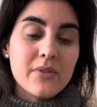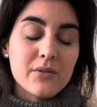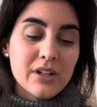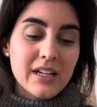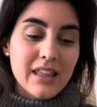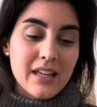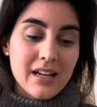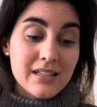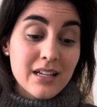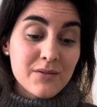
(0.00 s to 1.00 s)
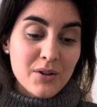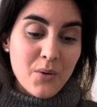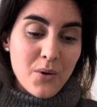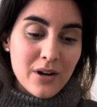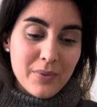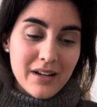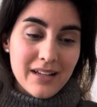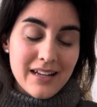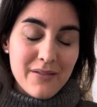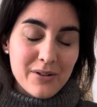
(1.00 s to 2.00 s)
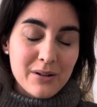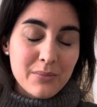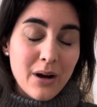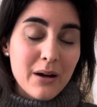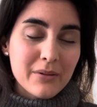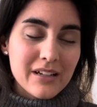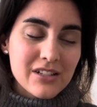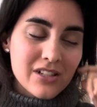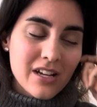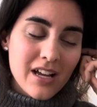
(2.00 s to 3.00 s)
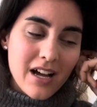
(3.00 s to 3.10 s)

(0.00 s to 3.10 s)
reading that I did record, but I never published.